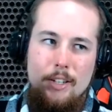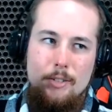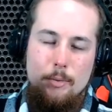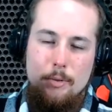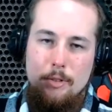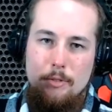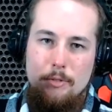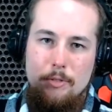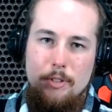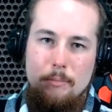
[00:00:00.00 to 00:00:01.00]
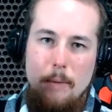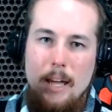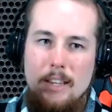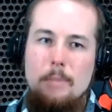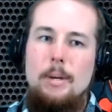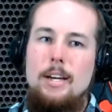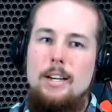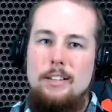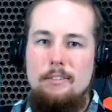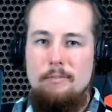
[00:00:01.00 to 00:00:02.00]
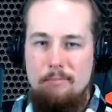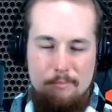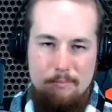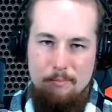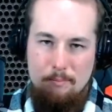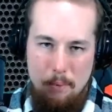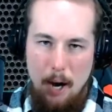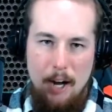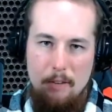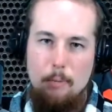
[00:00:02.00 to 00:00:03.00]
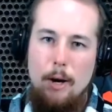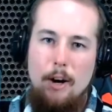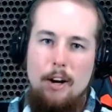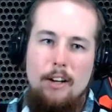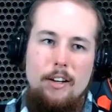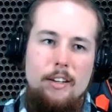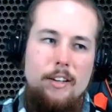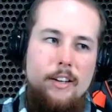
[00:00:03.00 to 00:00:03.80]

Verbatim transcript: sort of manly men, pride of America,